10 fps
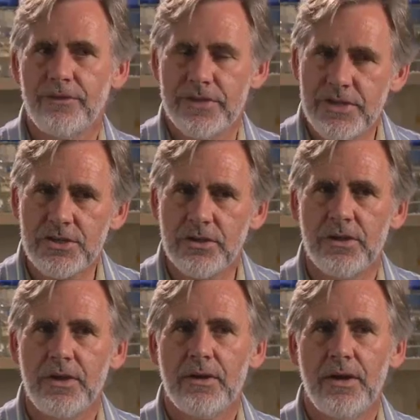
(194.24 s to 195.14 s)
Those
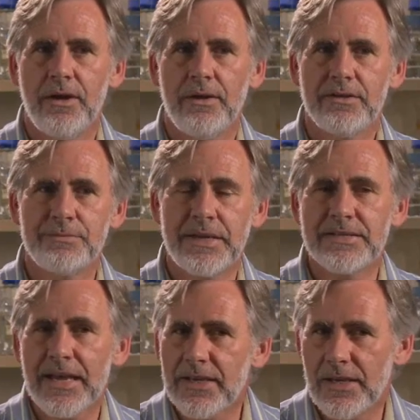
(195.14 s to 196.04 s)
initial
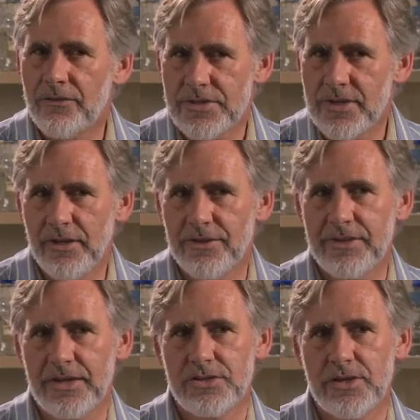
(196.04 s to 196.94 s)
spectacular
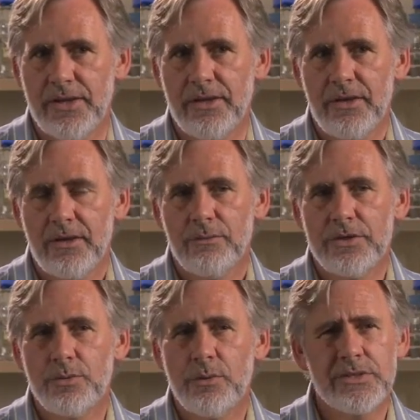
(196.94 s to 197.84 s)
results, actually,
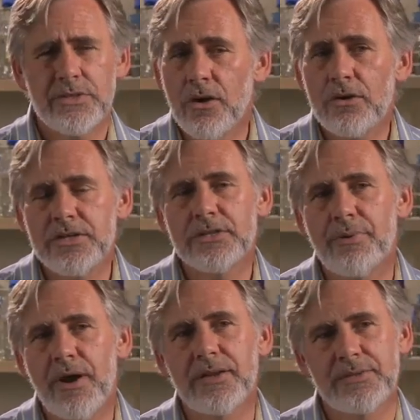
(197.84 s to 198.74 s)
which we were totally
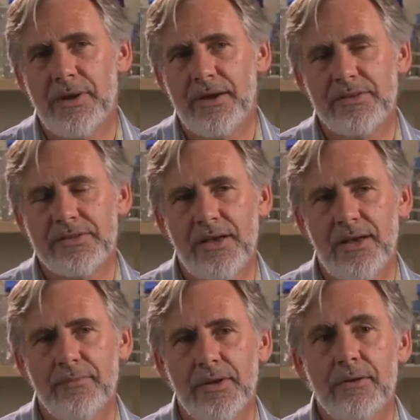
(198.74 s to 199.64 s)
surprised by at the
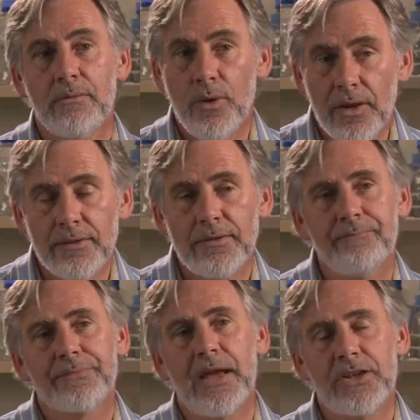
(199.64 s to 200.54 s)
time, well,
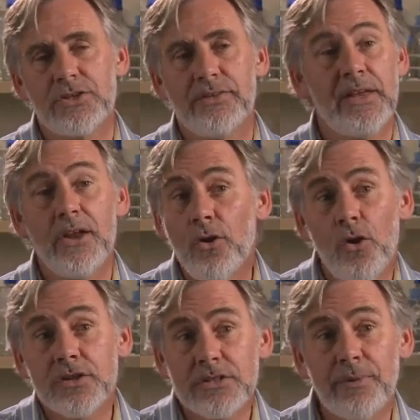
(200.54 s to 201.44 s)
actually, they're no
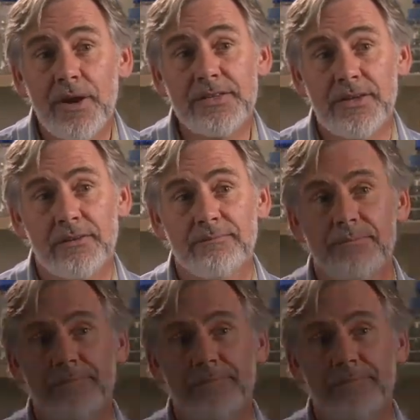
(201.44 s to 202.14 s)
longer surprising.